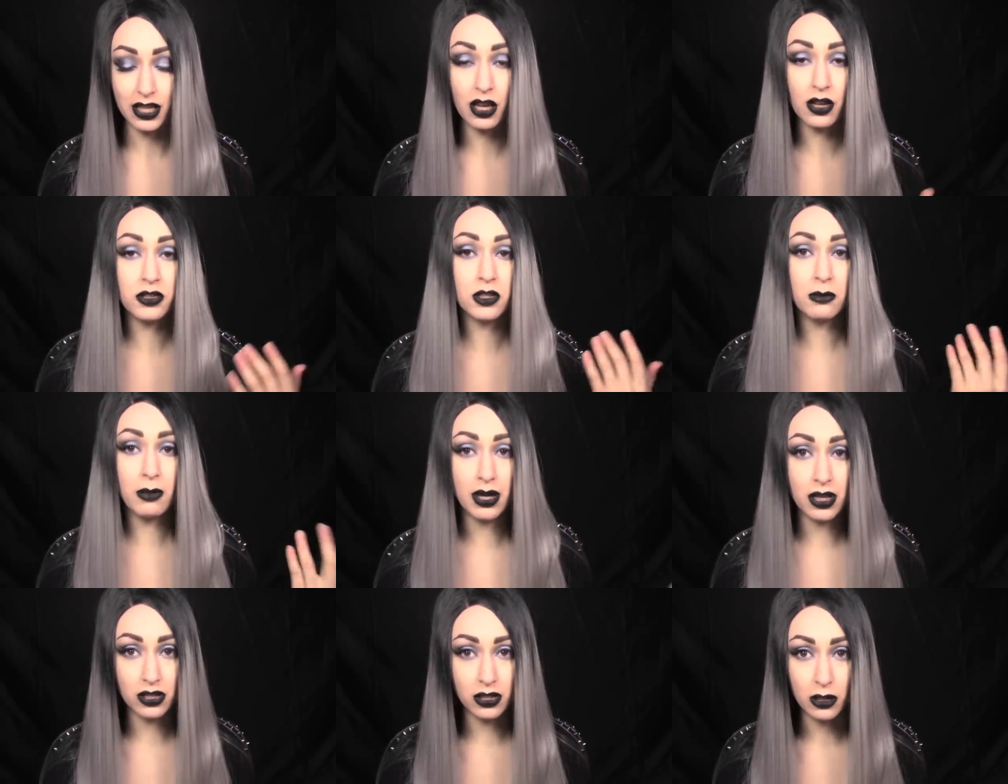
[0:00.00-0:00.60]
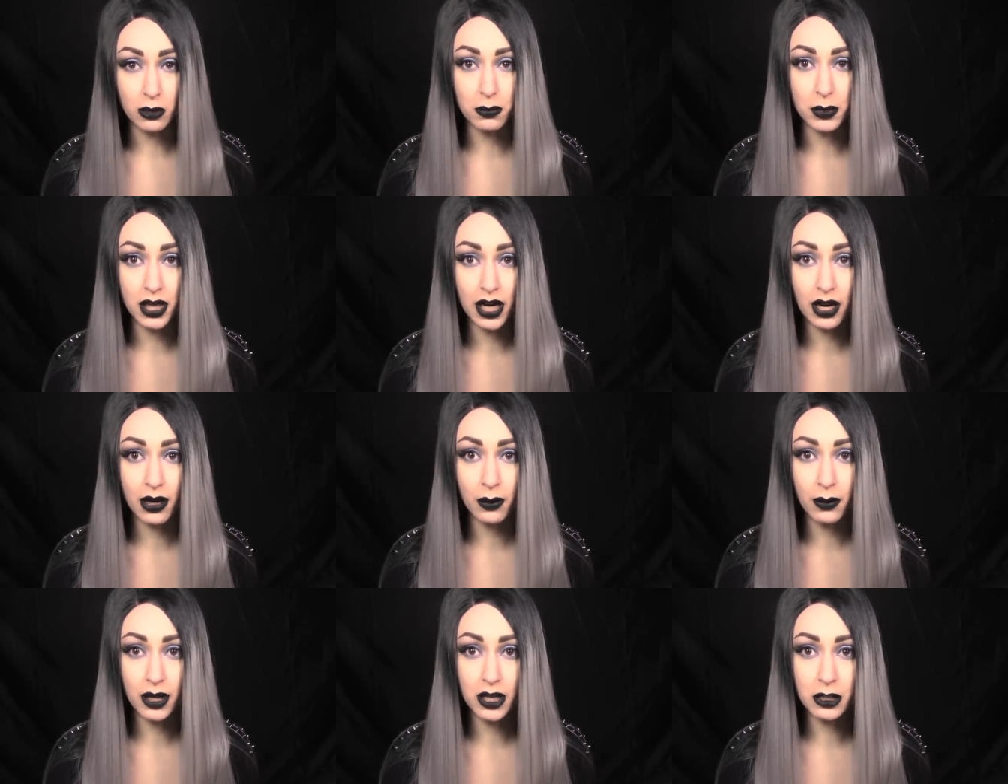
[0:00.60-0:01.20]
He also makes human
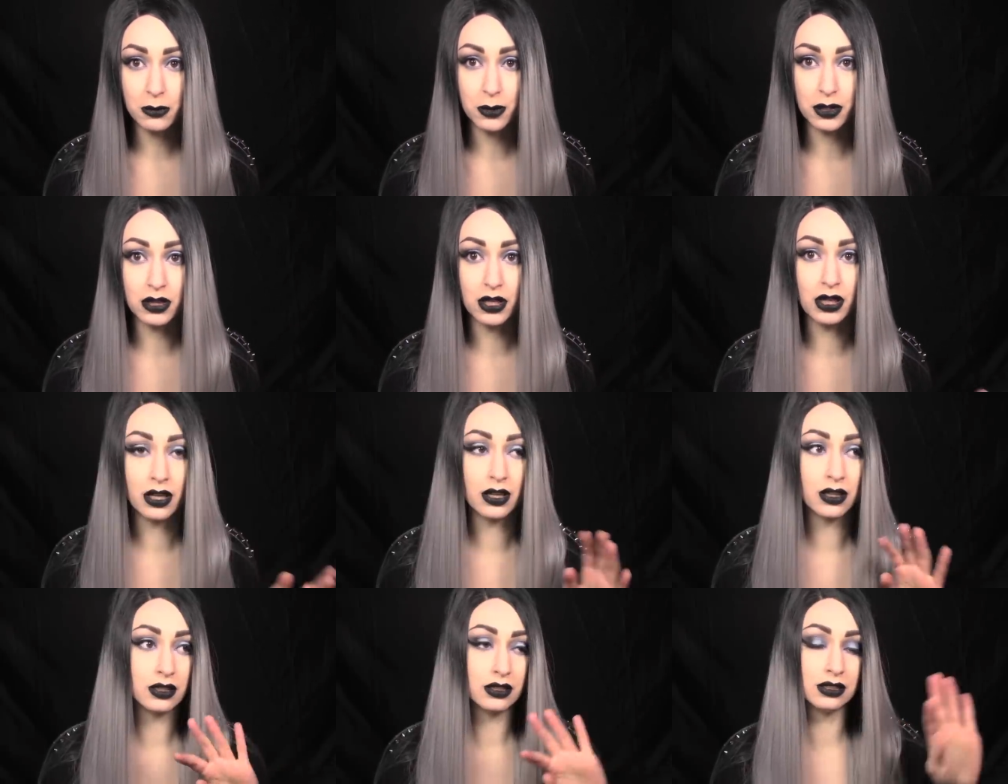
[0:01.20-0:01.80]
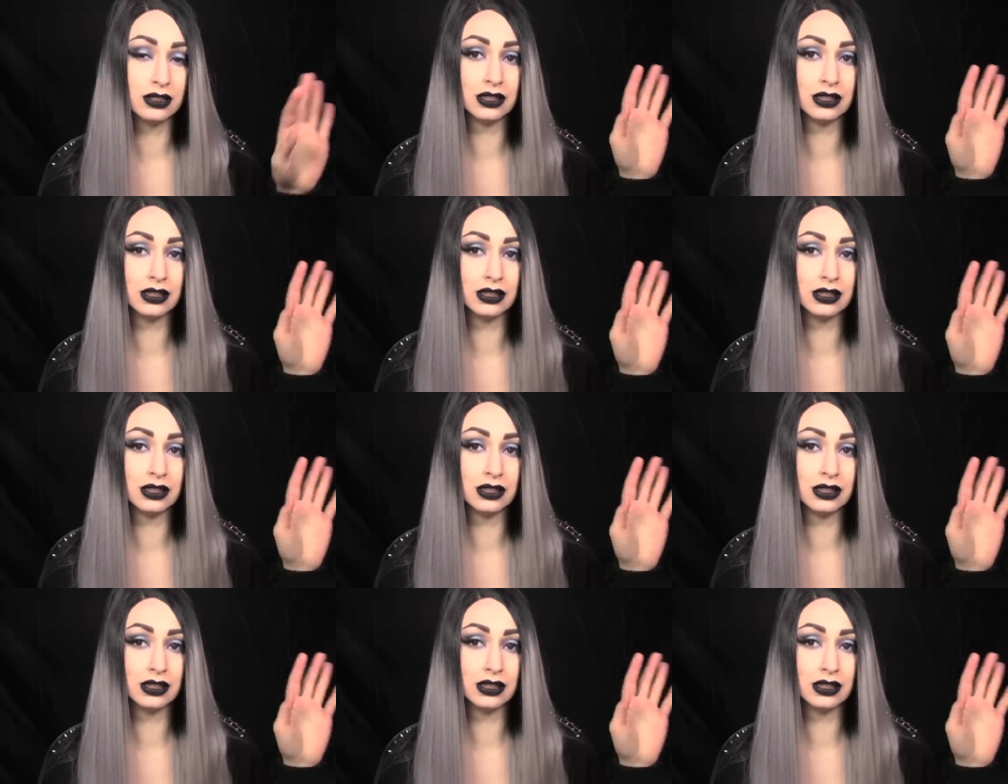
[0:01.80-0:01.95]
hair wigs, but they're